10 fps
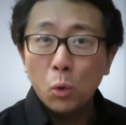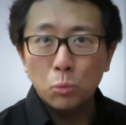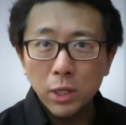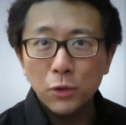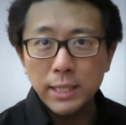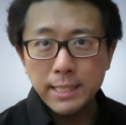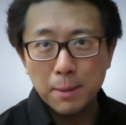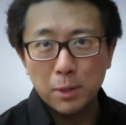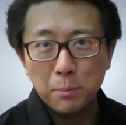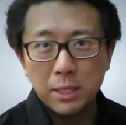will the
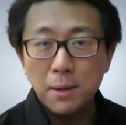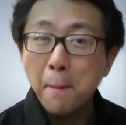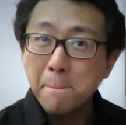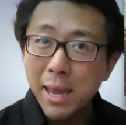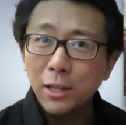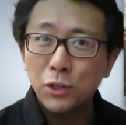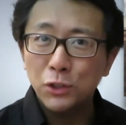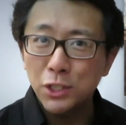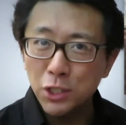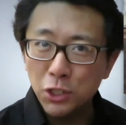exam committee make their
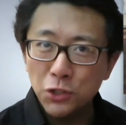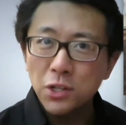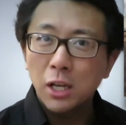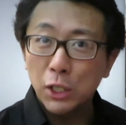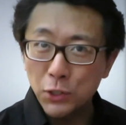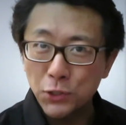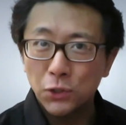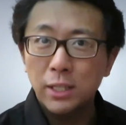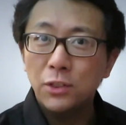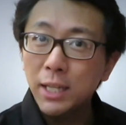decisions
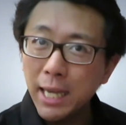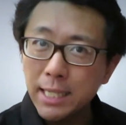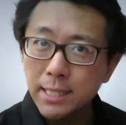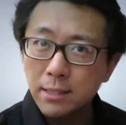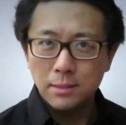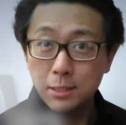concerning the case.